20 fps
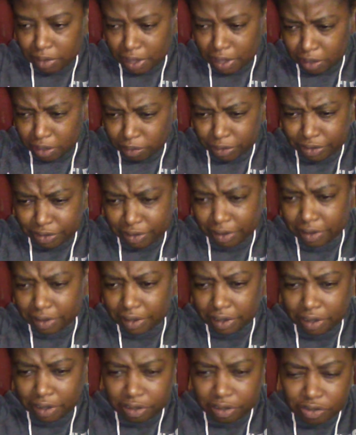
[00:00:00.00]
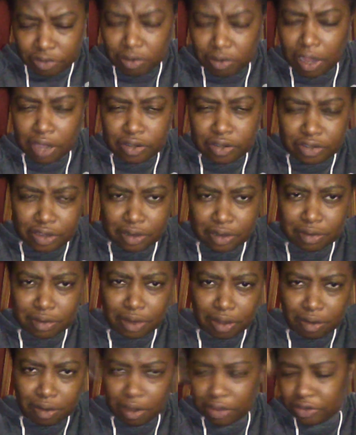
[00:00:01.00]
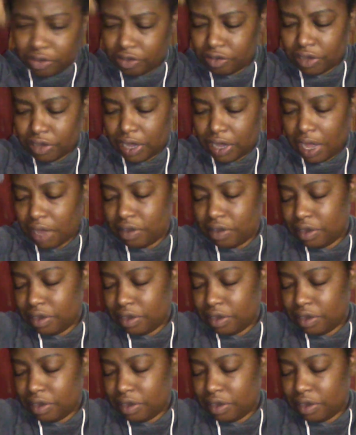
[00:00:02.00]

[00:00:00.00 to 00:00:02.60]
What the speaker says: we're starting construction across the street.